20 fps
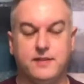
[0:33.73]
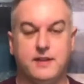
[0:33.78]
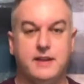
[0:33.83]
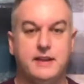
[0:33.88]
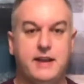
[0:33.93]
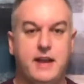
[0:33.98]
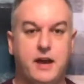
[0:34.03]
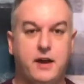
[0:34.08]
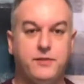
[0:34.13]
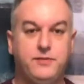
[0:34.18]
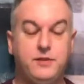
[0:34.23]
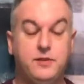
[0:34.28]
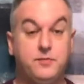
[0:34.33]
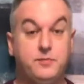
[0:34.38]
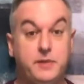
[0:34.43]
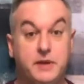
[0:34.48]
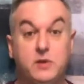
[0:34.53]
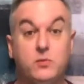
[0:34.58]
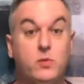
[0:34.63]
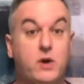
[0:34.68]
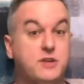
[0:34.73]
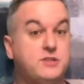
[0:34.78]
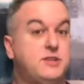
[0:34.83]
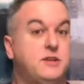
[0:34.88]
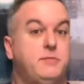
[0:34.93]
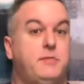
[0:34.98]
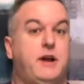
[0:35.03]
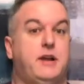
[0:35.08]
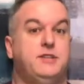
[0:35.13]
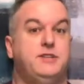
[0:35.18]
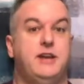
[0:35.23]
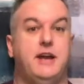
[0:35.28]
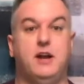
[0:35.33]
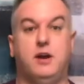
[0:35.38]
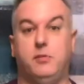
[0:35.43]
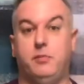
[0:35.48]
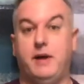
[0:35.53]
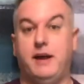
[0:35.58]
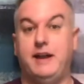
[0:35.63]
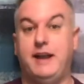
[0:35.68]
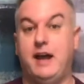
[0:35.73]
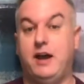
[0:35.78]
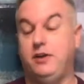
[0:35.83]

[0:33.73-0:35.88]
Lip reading: Now, if you've been watching my channel by now,